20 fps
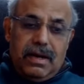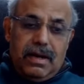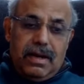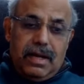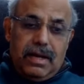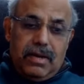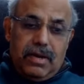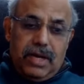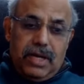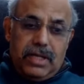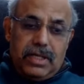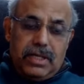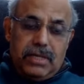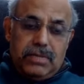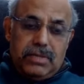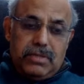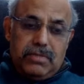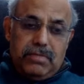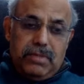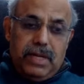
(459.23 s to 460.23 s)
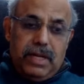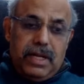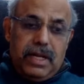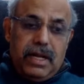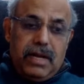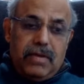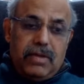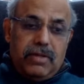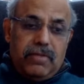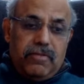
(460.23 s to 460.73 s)
in terms of building
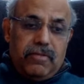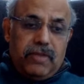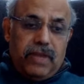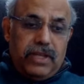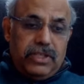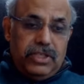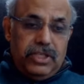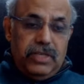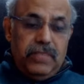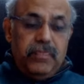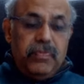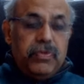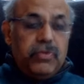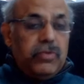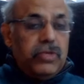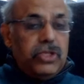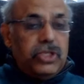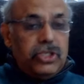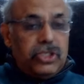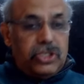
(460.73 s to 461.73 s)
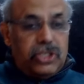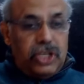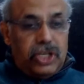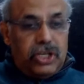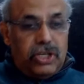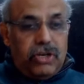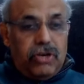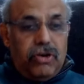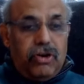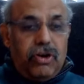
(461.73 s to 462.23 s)
out the 5G, which is
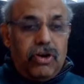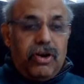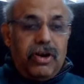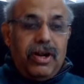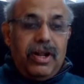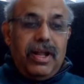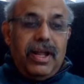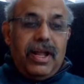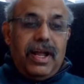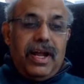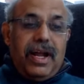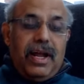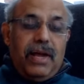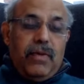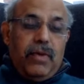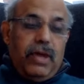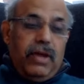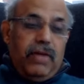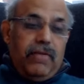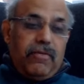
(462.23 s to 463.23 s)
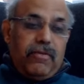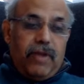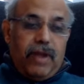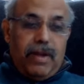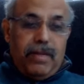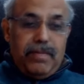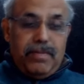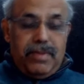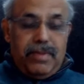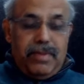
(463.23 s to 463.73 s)
secure and away
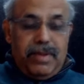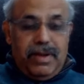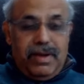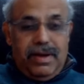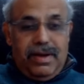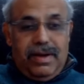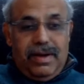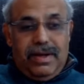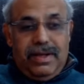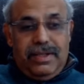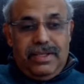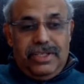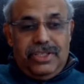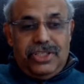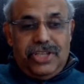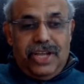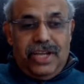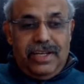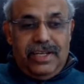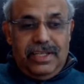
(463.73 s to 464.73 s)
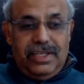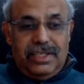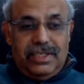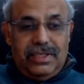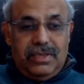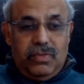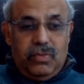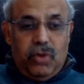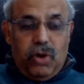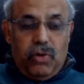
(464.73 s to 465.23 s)
from the Chinese
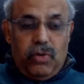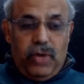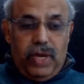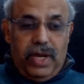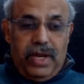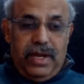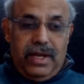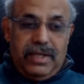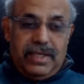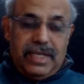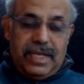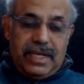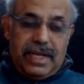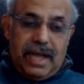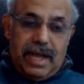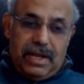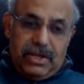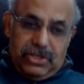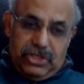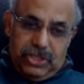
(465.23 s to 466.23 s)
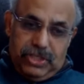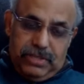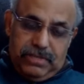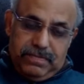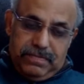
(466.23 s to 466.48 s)
Huawei technology.